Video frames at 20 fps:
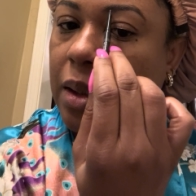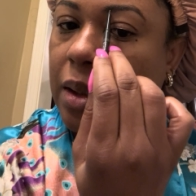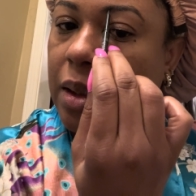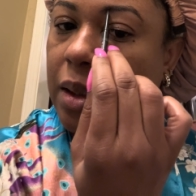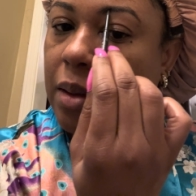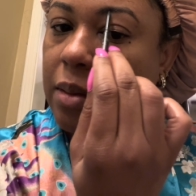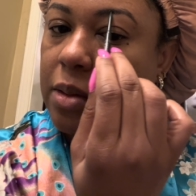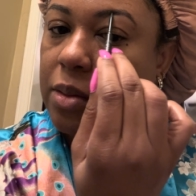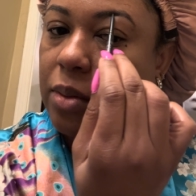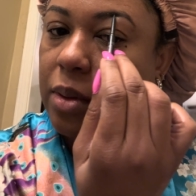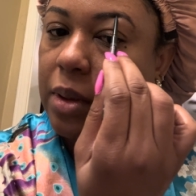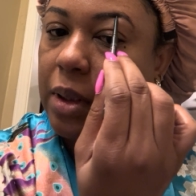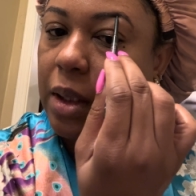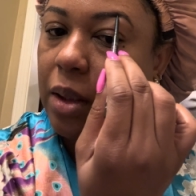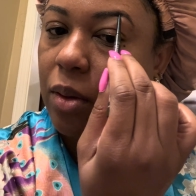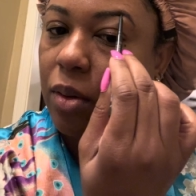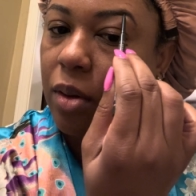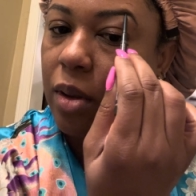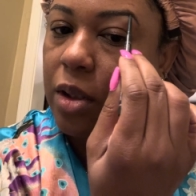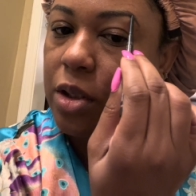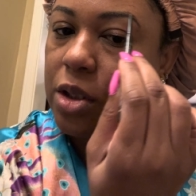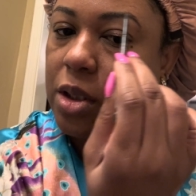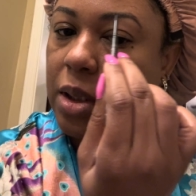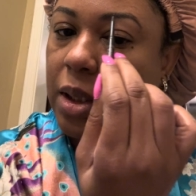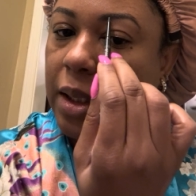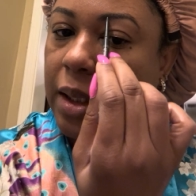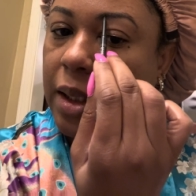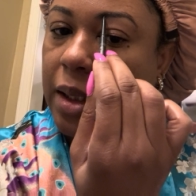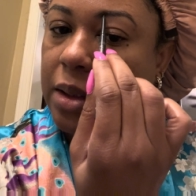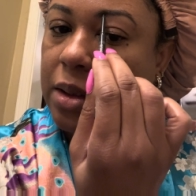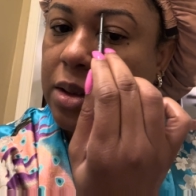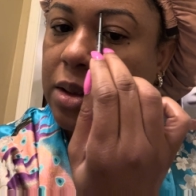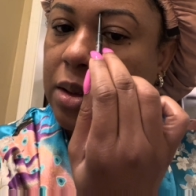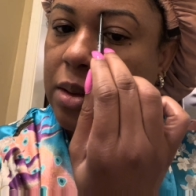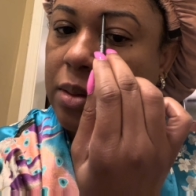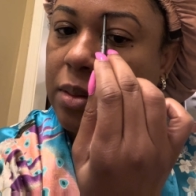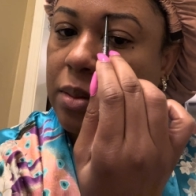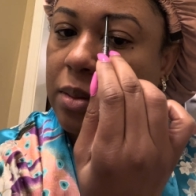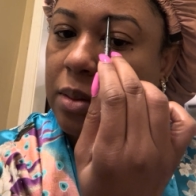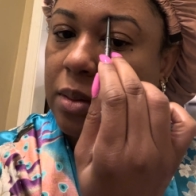Helps with that arch line
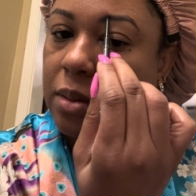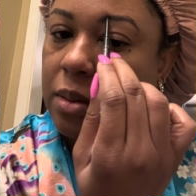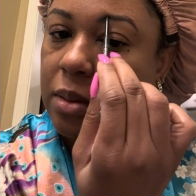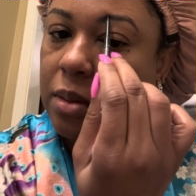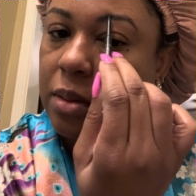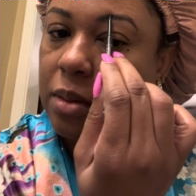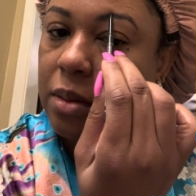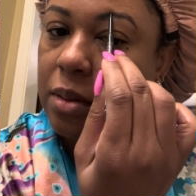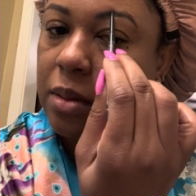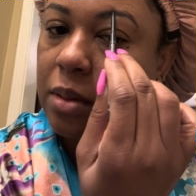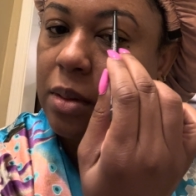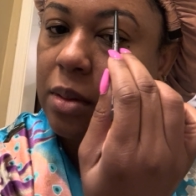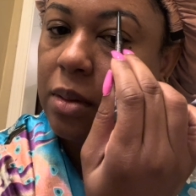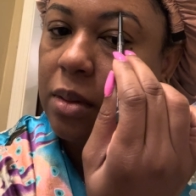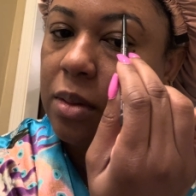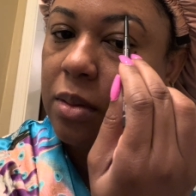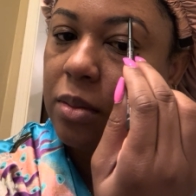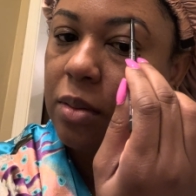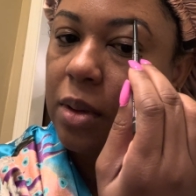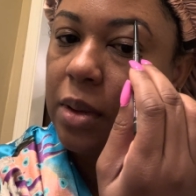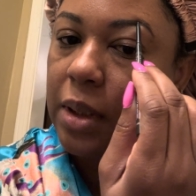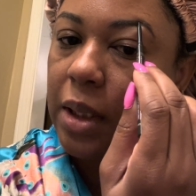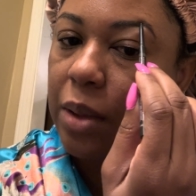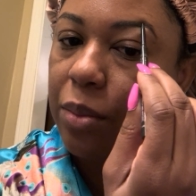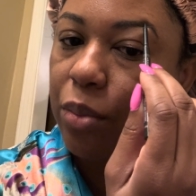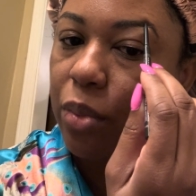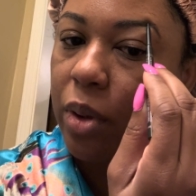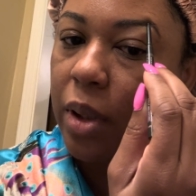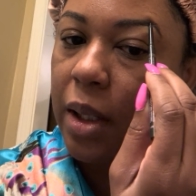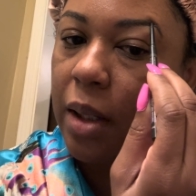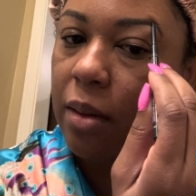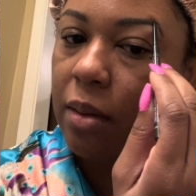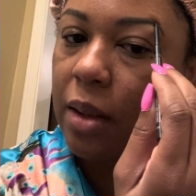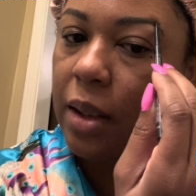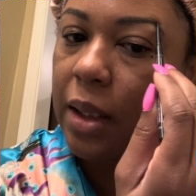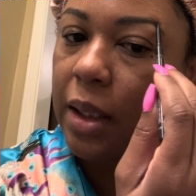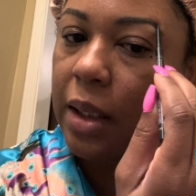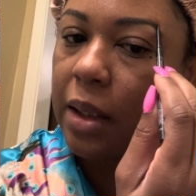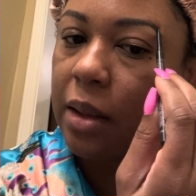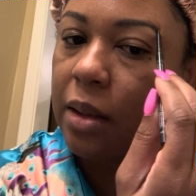too, with that brow
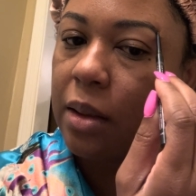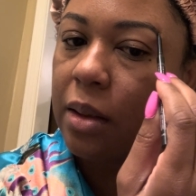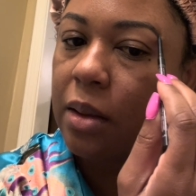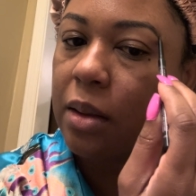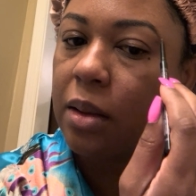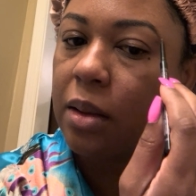liner.